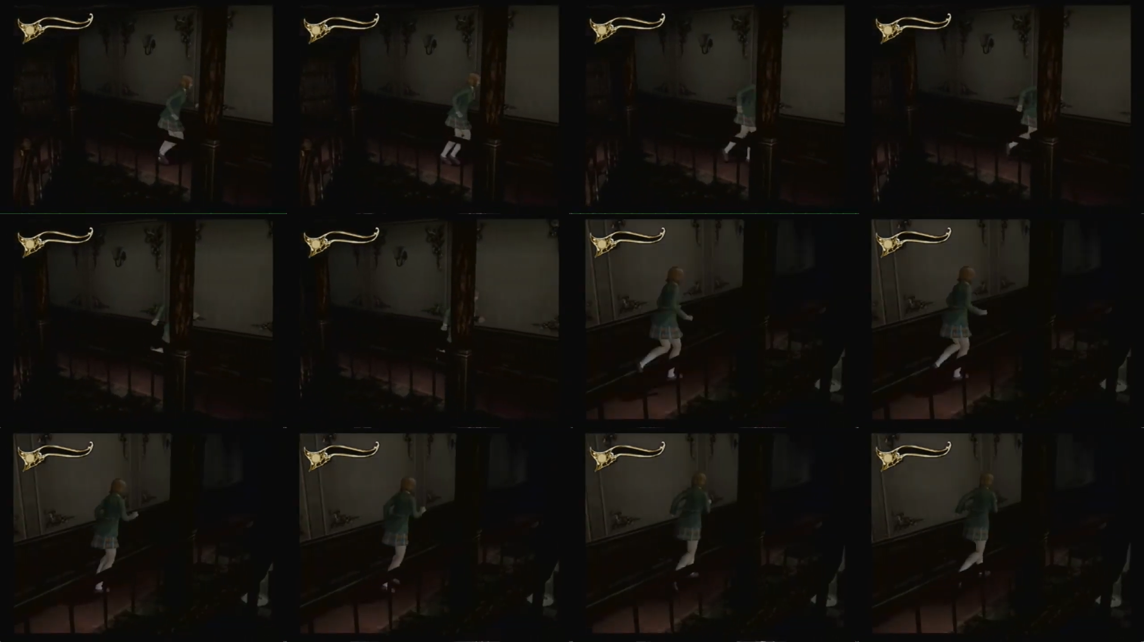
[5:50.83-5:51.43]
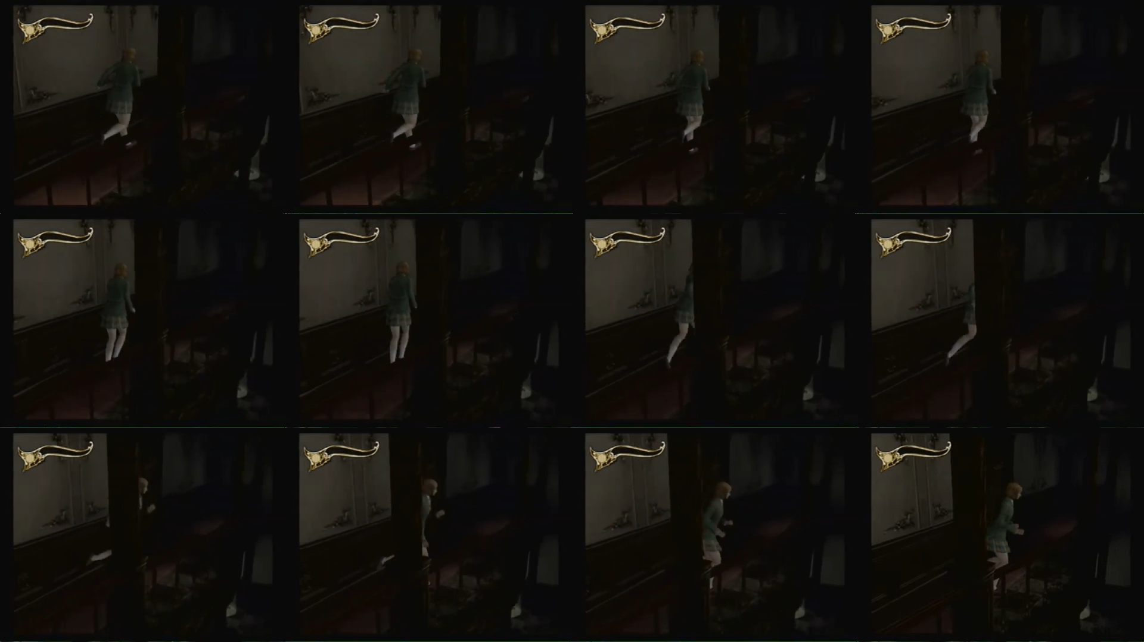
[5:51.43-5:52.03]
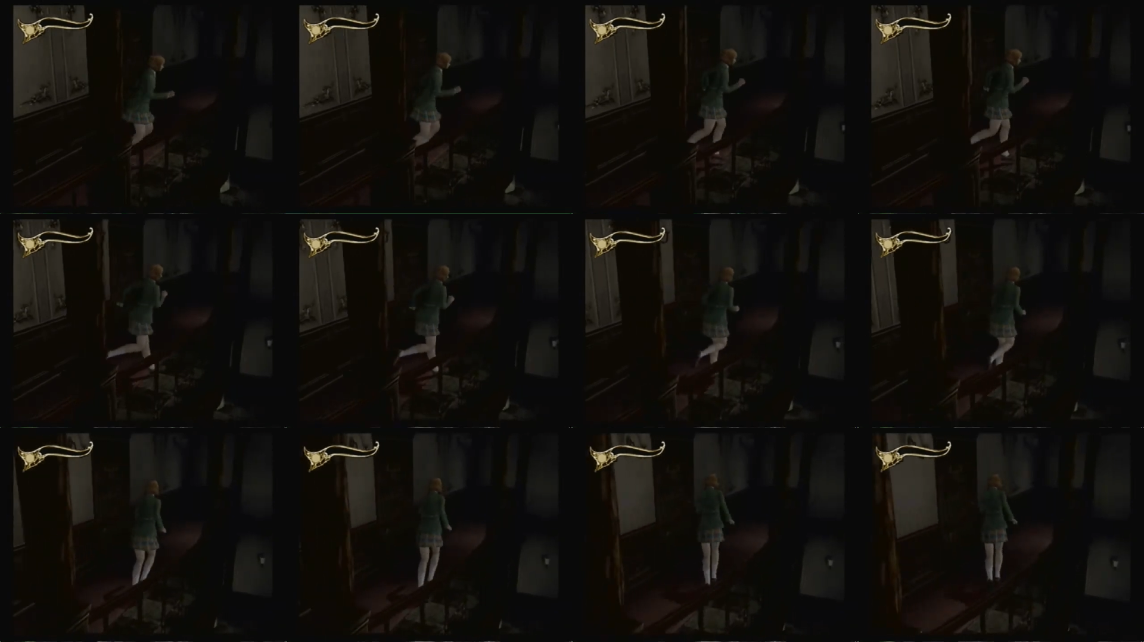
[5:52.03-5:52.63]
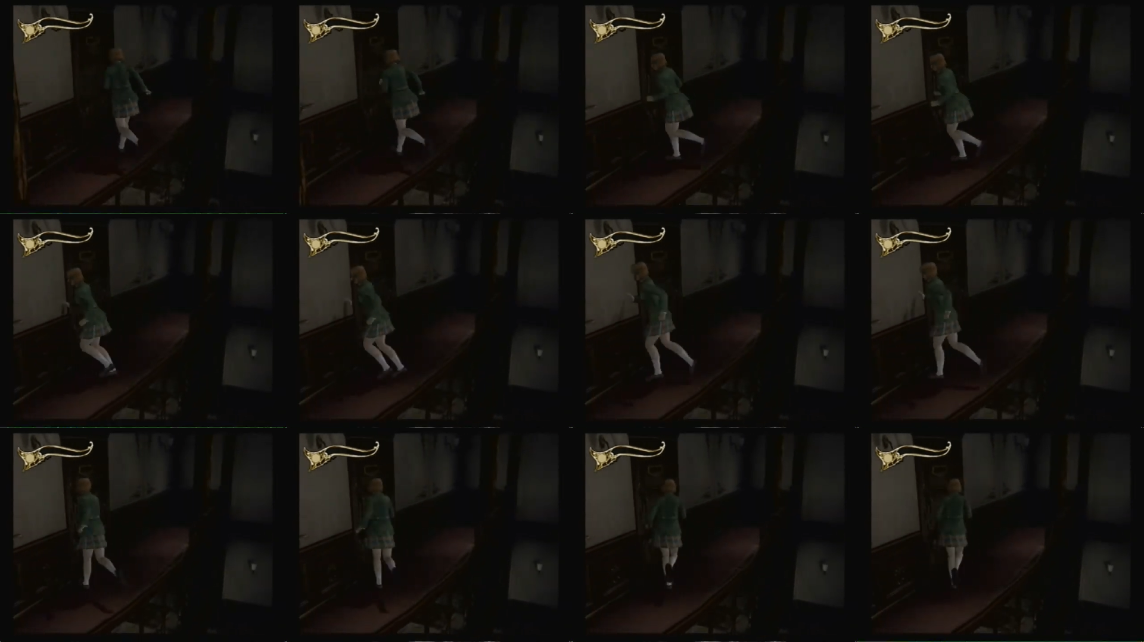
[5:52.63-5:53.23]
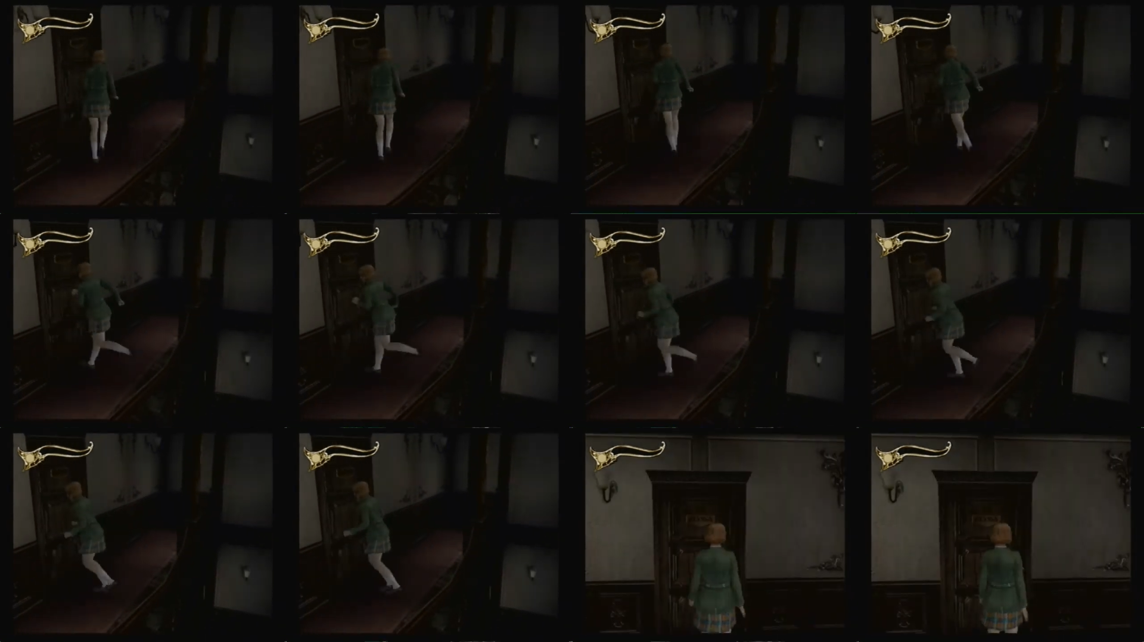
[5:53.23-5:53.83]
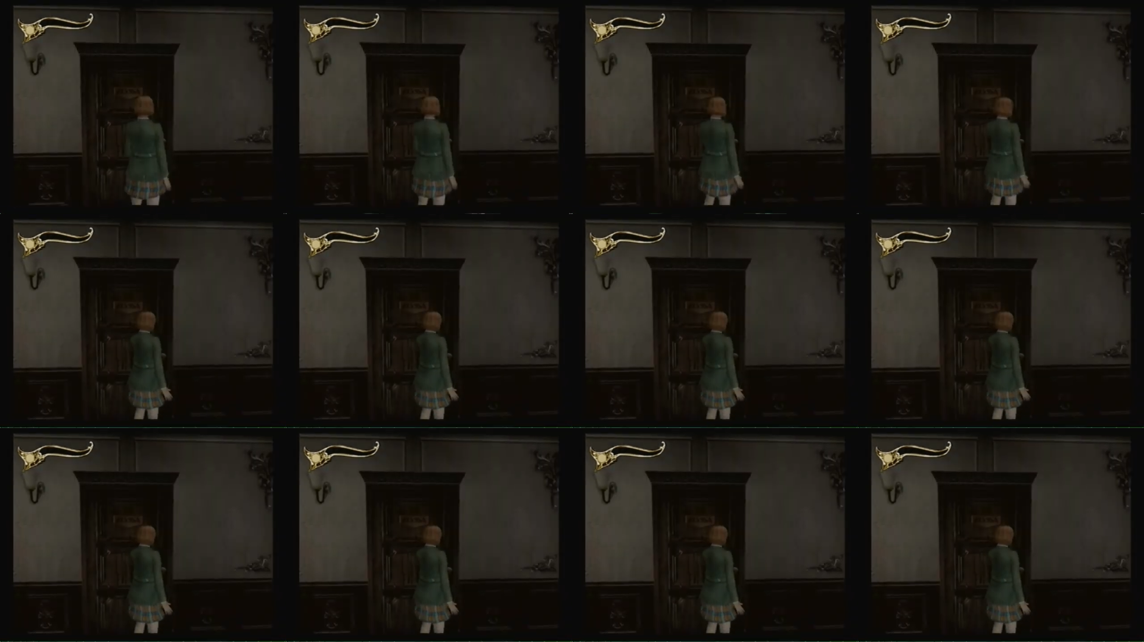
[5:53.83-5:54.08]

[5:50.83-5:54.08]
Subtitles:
(no speaker visible)